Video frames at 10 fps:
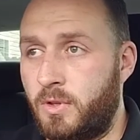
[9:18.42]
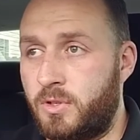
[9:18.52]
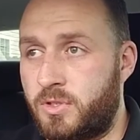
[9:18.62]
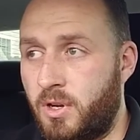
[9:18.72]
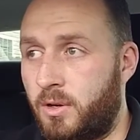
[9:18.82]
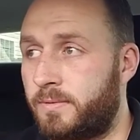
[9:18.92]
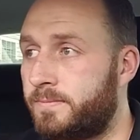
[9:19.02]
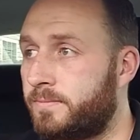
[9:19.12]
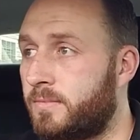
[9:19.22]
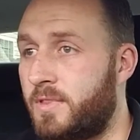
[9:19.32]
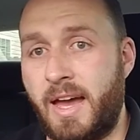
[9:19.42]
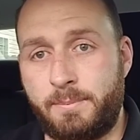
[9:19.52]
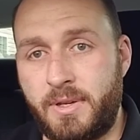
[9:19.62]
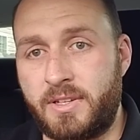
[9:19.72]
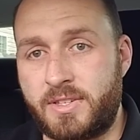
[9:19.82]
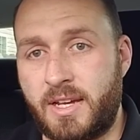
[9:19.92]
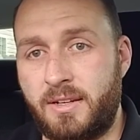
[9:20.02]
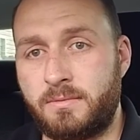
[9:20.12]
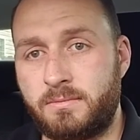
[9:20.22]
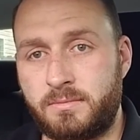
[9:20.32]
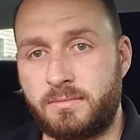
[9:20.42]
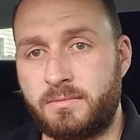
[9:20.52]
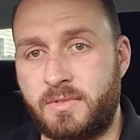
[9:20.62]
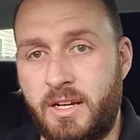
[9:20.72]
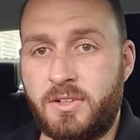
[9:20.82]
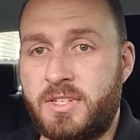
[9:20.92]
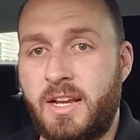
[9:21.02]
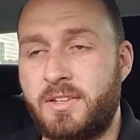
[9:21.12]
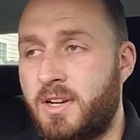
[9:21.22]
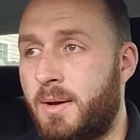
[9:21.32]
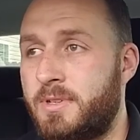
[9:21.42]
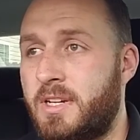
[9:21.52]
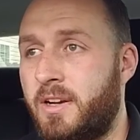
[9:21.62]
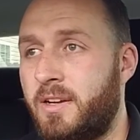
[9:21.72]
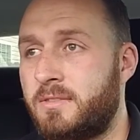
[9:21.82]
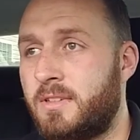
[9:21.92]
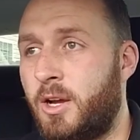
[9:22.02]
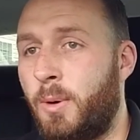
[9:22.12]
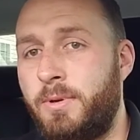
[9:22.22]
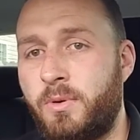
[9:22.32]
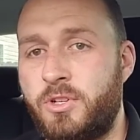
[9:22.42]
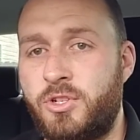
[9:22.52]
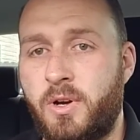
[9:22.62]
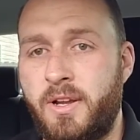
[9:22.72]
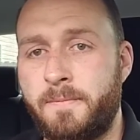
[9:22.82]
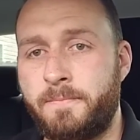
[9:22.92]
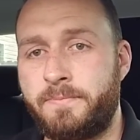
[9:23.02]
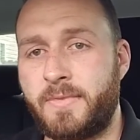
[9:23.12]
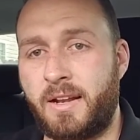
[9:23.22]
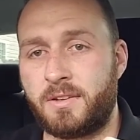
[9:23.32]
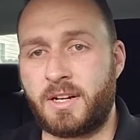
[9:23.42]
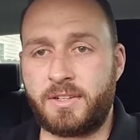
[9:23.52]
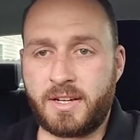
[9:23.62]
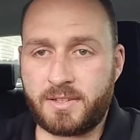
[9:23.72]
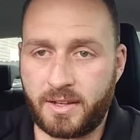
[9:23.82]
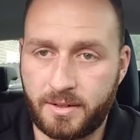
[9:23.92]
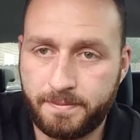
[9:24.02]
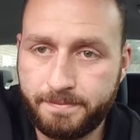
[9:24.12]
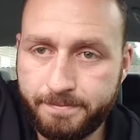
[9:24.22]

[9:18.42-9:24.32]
So, that being said, there's today's commentary. I hope you enjoy, and I'll talk to you guys later.